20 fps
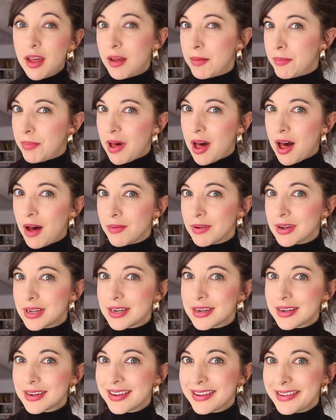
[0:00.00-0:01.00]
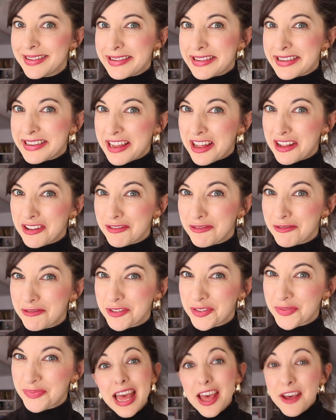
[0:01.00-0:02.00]
empowered
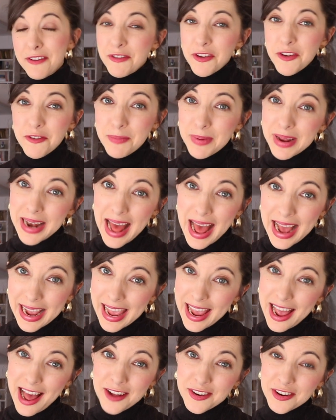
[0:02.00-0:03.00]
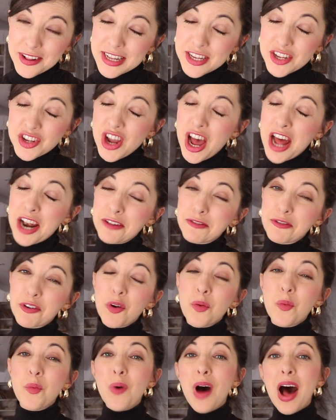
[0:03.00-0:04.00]
self. If you've been hanging out on this channel for
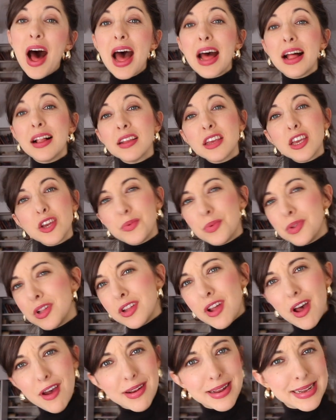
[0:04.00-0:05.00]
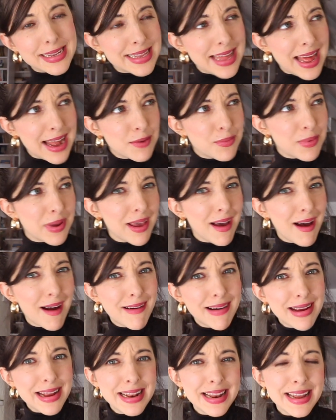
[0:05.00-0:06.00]
a while, you will notice that we
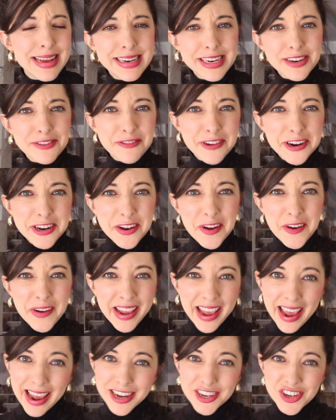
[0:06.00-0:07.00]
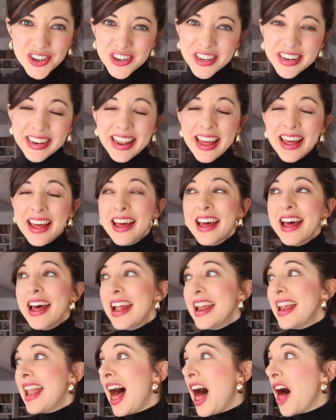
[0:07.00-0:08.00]
are in a different location.
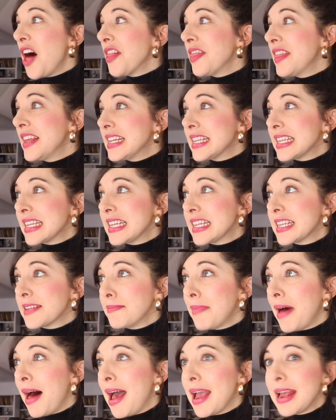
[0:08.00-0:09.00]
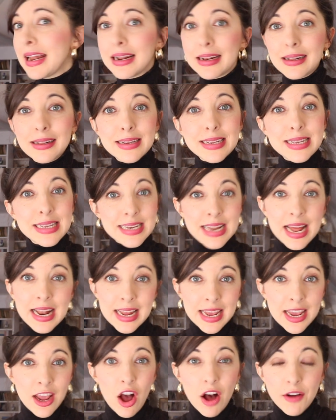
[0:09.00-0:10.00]
Now, this is my little
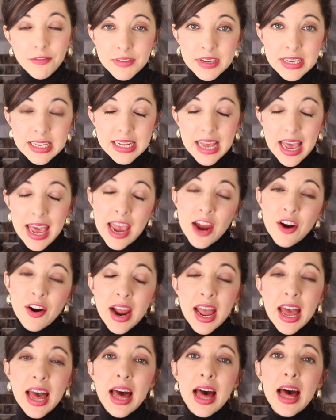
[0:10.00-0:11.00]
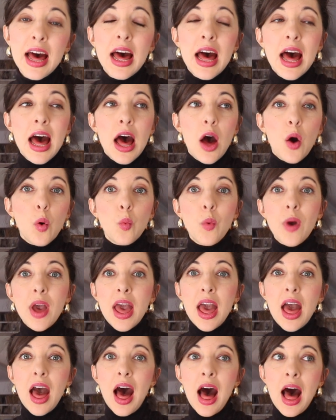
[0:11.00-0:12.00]
study office area
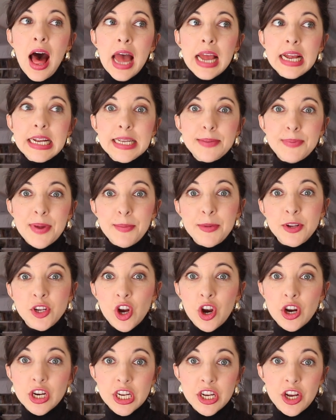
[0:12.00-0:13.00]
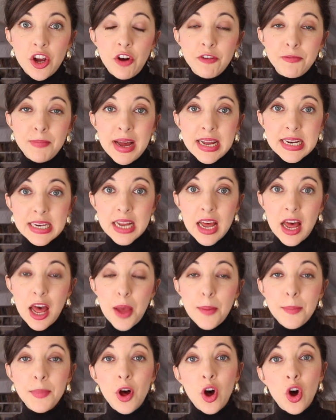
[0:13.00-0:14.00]
where I spend majority of my
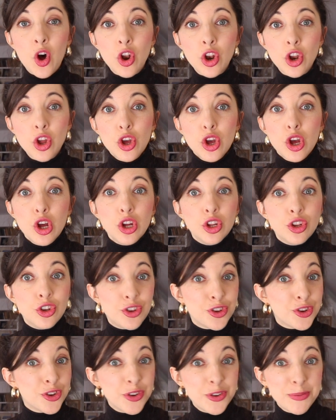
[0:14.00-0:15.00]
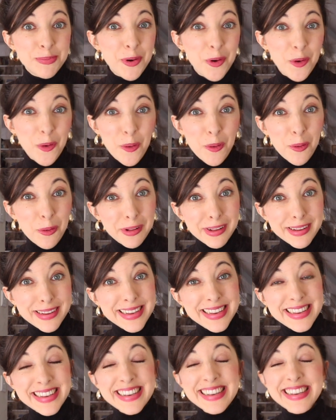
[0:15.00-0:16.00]
time on Zoom
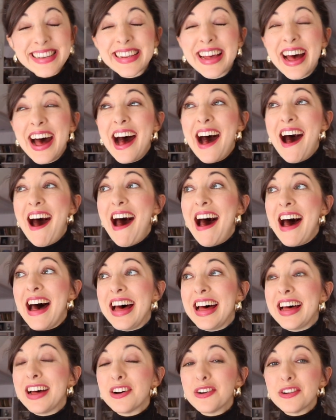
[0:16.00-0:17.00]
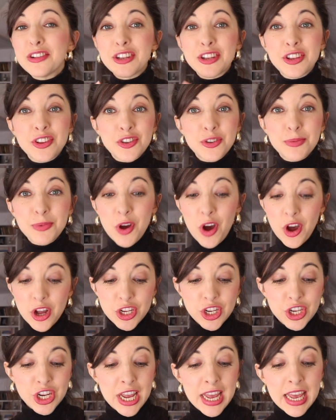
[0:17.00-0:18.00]
calls, Zoom
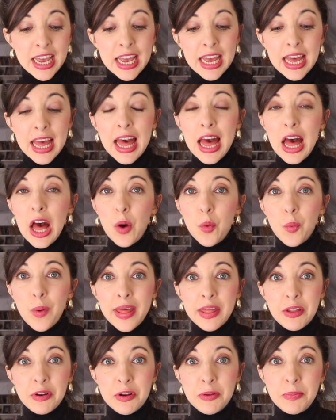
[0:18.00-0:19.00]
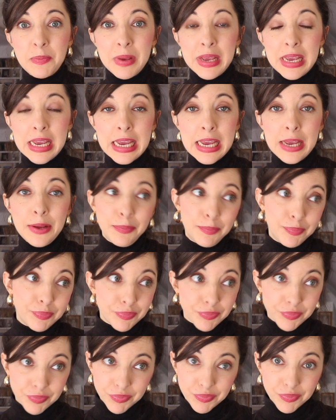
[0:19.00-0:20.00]
coaching, whether it be
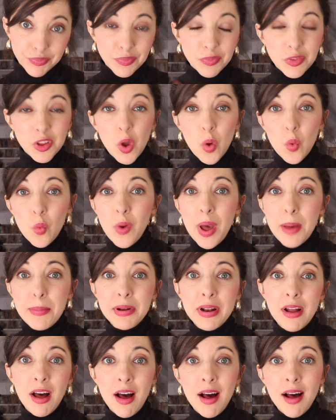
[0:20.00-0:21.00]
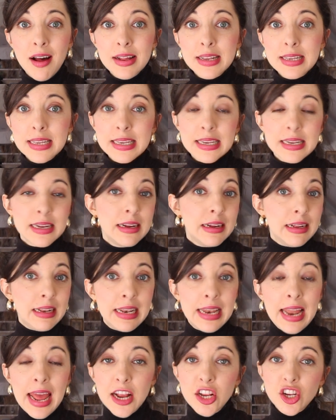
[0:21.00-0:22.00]
webinars,
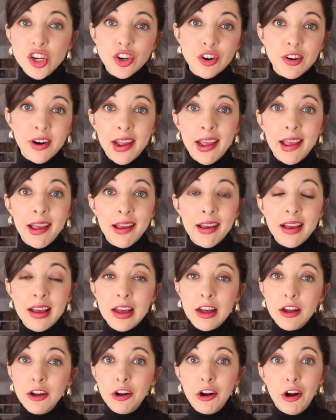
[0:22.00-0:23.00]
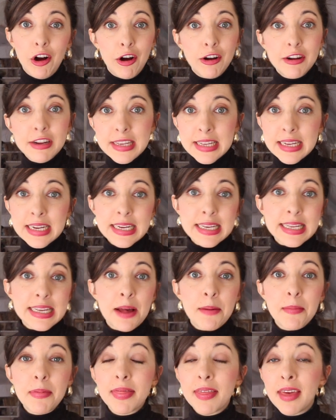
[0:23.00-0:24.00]
lecturing, hosting
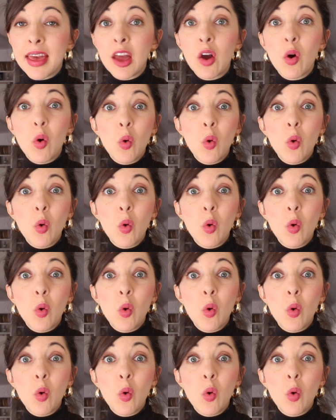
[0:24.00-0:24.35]
something,